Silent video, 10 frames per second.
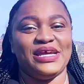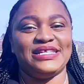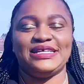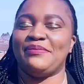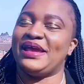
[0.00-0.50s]

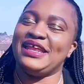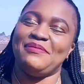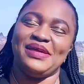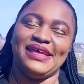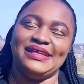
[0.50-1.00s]
it, my
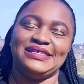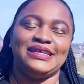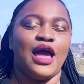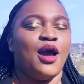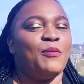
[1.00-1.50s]
name is
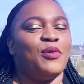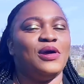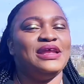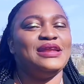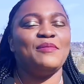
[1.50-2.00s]

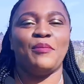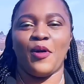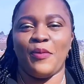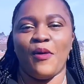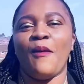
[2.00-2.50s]
Pauline
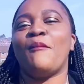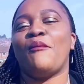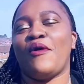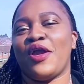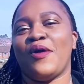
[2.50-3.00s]
Popo
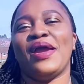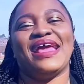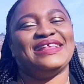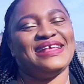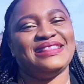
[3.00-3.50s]
Moyo,
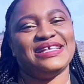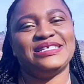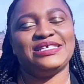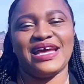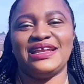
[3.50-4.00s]
and in
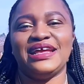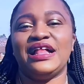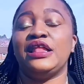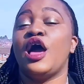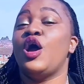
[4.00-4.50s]
this
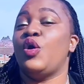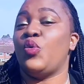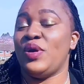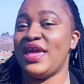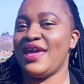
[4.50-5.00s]
channel
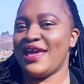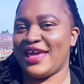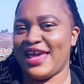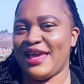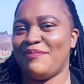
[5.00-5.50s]
we
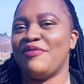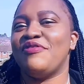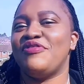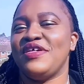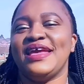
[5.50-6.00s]
keep
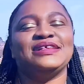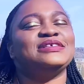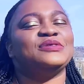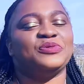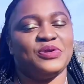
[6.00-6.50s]
things
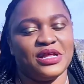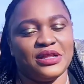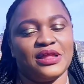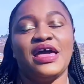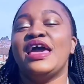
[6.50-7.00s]

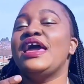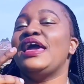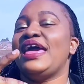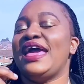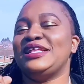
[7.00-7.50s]
real.
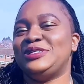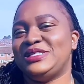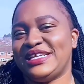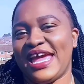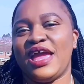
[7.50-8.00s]
And
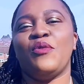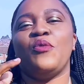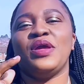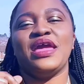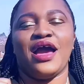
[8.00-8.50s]
today
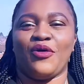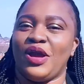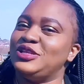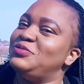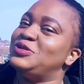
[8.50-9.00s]
we are
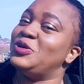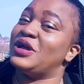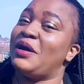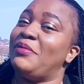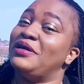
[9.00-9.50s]
going to be
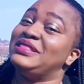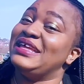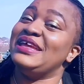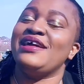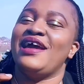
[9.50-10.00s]
talking about
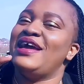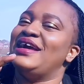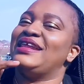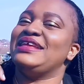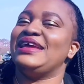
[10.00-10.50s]
the
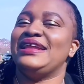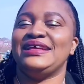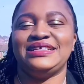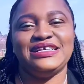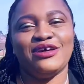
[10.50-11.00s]

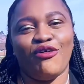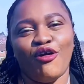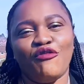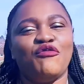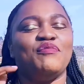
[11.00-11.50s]
reality
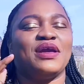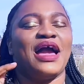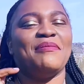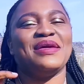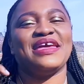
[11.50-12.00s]
of
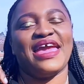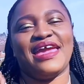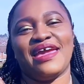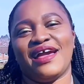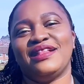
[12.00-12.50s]
becoming
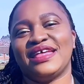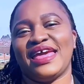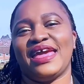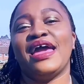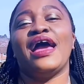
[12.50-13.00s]
a
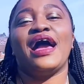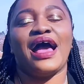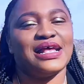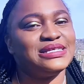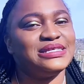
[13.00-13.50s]
healthcare
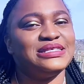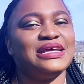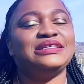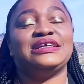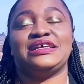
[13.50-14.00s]

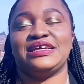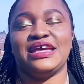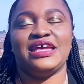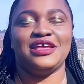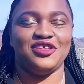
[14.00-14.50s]
assistant
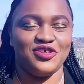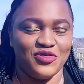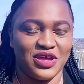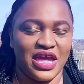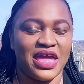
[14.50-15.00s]
here in
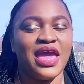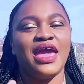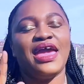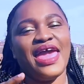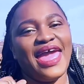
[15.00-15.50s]
UK.
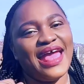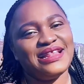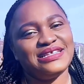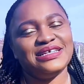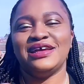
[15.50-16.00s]
And
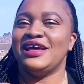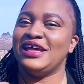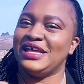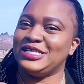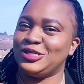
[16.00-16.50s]

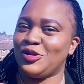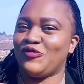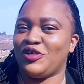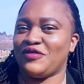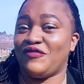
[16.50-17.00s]
it's not
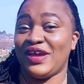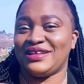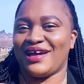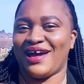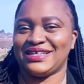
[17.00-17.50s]
for the
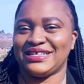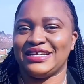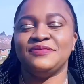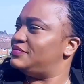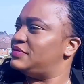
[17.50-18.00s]

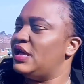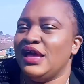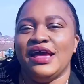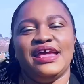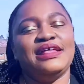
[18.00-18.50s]
faint-hearted.
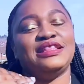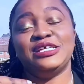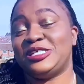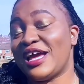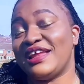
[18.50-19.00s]
In
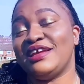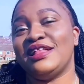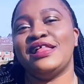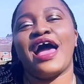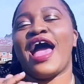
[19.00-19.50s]
this
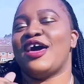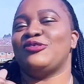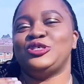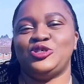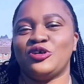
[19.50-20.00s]
channel, I
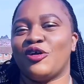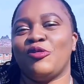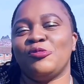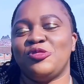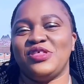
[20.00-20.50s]
don't
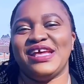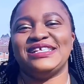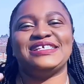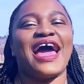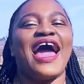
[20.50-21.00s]
sugarcoat
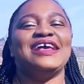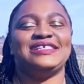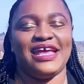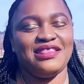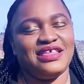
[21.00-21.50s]
things. I
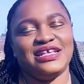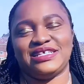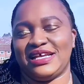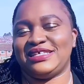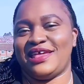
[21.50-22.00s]
say things
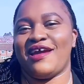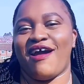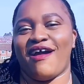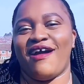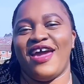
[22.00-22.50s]
as they are.